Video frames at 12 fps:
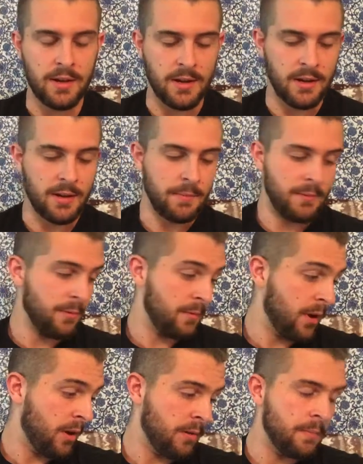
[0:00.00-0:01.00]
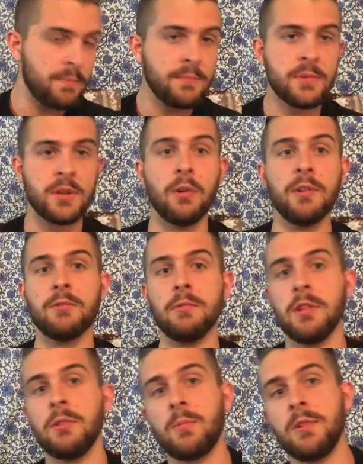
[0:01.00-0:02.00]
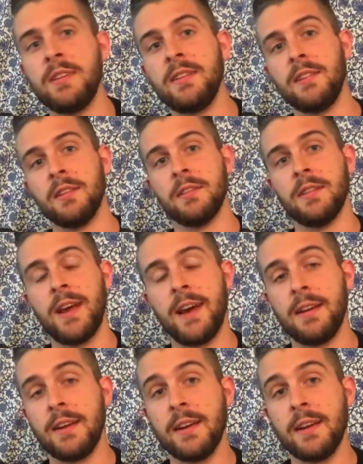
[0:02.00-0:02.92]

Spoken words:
And I'll go into a little more detail than that,